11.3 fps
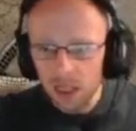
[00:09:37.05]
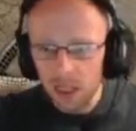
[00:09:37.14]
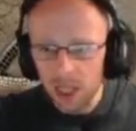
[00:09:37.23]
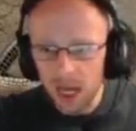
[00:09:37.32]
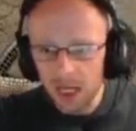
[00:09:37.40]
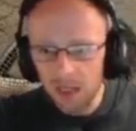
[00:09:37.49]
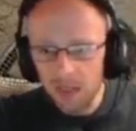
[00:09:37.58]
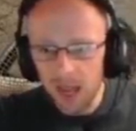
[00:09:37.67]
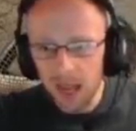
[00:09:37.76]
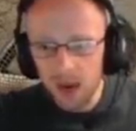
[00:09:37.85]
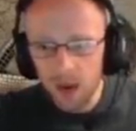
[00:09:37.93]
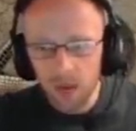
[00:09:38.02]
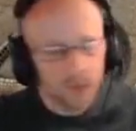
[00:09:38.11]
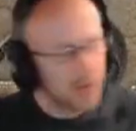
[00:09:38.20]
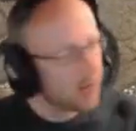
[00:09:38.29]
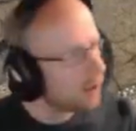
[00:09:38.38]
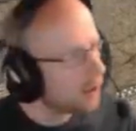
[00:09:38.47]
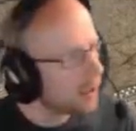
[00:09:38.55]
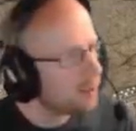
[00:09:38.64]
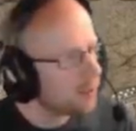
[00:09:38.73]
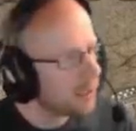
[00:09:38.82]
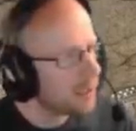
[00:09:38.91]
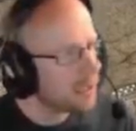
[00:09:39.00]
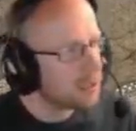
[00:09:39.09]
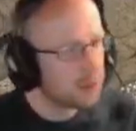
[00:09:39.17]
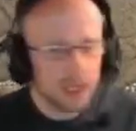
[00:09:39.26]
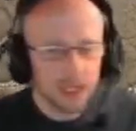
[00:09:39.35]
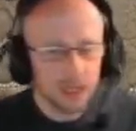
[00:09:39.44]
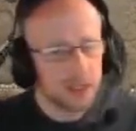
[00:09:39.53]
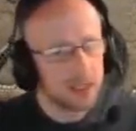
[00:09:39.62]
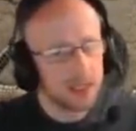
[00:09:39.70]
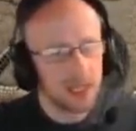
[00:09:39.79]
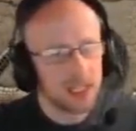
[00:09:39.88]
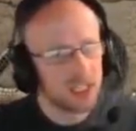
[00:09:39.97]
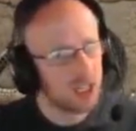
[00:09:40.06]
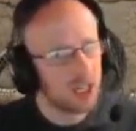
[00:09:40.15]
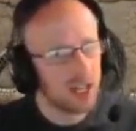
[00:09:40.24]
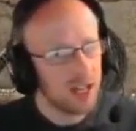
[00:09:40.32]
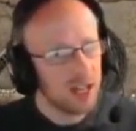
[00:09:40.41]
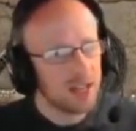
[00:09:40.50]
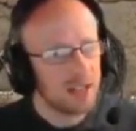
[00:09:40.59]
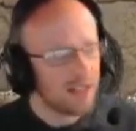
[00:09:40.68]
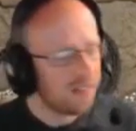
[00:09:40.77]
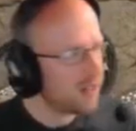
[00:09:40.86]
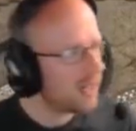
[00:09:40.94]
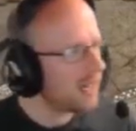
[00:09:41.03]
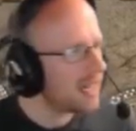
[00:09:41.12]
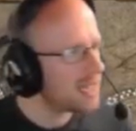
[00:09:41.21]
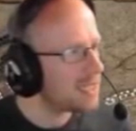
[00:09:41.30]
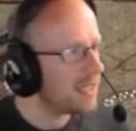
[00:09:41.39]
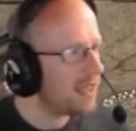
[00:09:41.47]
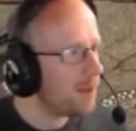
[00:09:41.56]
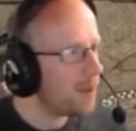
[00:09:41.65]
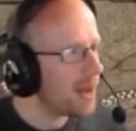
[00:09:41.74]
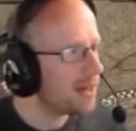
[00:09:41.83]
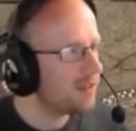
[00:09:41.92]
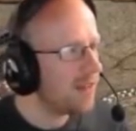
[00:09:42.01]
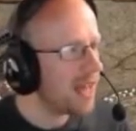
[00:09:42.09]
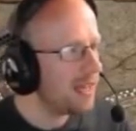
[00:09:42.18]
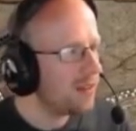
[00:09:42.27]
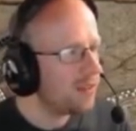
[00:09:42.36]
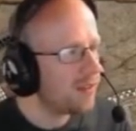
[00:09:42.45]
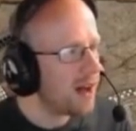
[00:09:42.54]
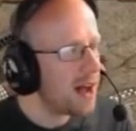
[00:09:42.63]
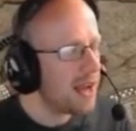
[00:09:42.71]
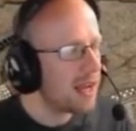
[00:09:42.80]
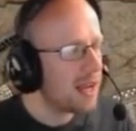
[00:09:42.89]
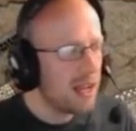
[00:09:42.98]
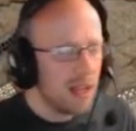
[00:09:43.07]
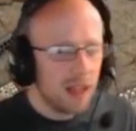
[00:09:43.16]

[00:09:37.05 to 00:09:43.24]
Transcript: chainmail they are looking pretty sweet there is it's gonna definitely lessen the impact of any fire